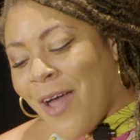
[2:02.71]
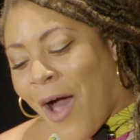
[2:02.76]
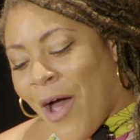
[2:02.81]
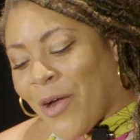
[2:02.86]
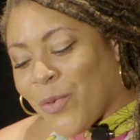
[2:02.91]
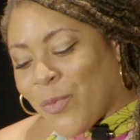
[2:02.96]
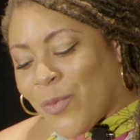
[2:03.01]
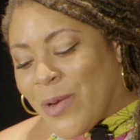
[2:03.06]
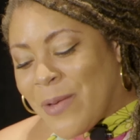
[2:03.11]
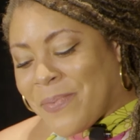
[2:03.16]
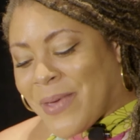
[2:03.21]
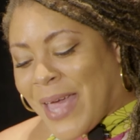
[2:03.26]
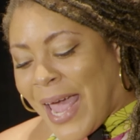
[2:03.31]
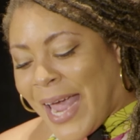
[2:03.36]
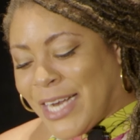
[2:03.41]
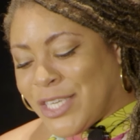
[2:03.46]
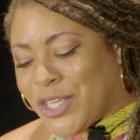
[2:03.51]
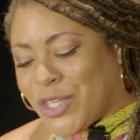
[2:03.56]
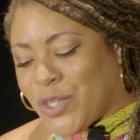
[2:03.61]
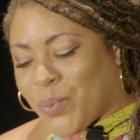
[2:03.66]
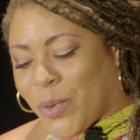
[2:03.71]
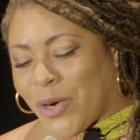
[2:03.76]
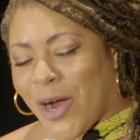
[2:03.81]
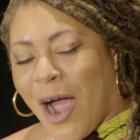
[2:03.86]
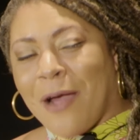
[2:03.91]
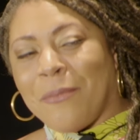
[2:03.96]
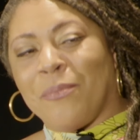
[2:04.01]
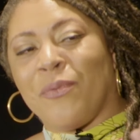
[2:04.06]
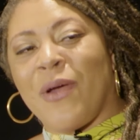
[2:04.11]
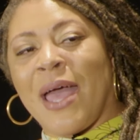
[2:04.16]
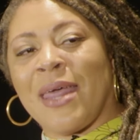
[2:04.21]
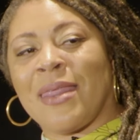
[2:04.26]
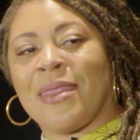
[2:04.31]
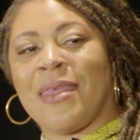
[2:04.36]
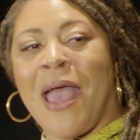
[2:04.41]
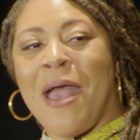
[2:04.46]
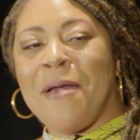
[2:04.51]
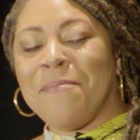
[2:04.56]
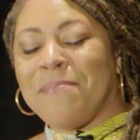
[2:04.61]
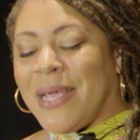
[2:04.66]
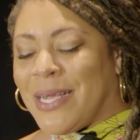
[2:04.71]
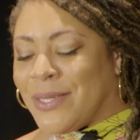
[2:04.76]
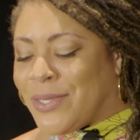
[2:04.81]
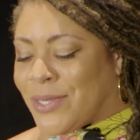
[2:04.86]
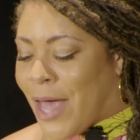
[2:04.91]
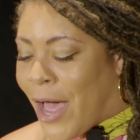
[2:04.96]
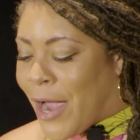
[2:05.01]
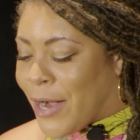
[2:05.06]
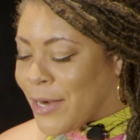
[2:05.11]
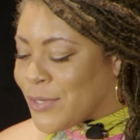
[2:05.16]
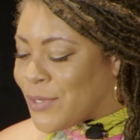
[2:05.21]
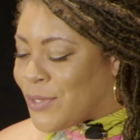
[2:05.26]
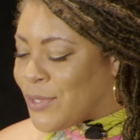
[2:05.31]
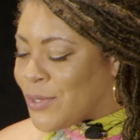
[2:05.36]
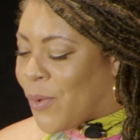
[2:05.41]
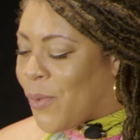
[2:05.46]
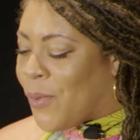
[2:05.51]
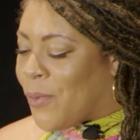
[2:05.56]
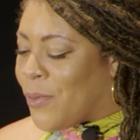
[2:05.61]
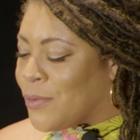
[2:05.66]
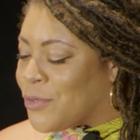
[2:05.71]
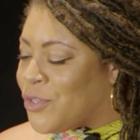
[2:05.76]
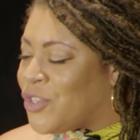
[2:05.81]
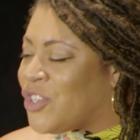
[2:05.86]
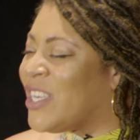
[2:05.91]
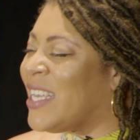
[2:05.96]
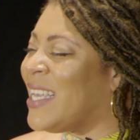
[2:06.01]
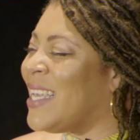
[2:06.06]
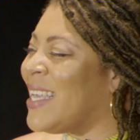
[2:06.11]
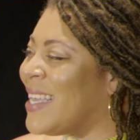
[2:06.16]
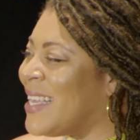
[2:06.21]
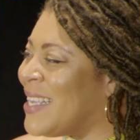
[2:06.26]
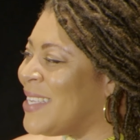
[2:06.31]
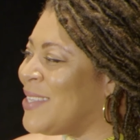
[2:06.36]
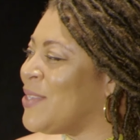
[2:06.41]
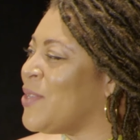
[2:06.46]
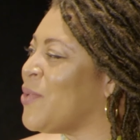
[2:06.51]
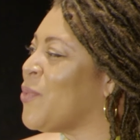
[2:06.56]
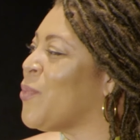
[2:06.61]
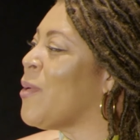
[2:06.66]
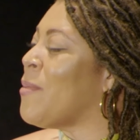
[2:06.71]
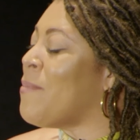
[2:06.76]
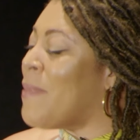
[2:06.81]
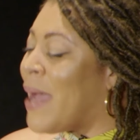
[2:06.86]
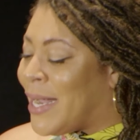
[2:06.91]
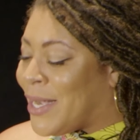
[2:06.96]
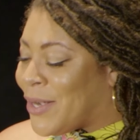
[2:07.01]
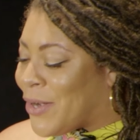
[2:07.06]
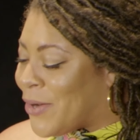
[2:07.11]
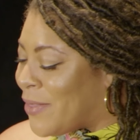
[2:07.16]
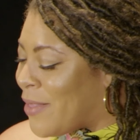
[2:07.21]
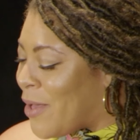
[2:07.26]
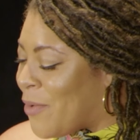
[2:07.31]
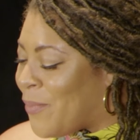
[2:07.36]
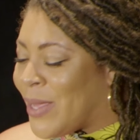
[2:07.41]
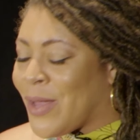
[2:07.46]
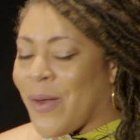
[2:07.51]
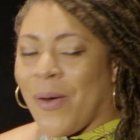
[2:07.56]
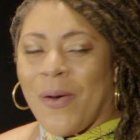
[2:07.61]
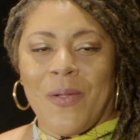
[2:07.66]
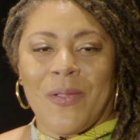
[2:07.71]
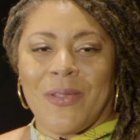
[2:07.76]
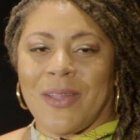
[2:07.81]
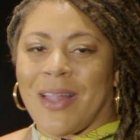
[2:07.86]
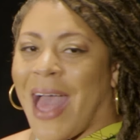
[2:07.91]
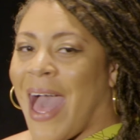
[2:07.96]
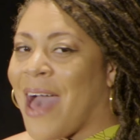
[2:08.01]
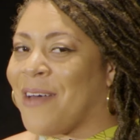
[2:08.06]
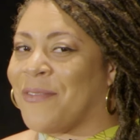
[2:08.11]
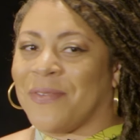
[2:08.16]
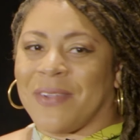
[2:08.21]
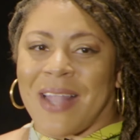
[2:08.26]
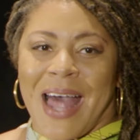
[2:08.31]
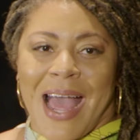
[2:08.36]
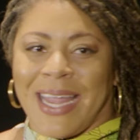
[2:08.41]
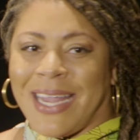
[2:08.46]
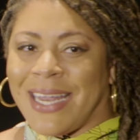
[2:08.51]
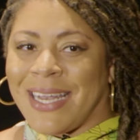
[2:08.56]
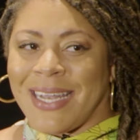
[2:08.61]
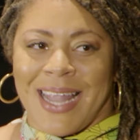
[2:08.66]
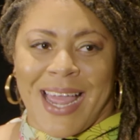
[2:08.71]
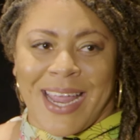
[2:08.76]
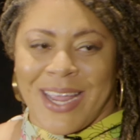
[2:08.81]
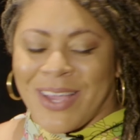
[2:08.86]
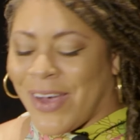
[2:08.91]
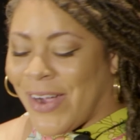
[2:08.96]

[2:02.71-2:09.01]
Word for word: our rib cages where our breath meets our soul, she is the reminder that we all have lion life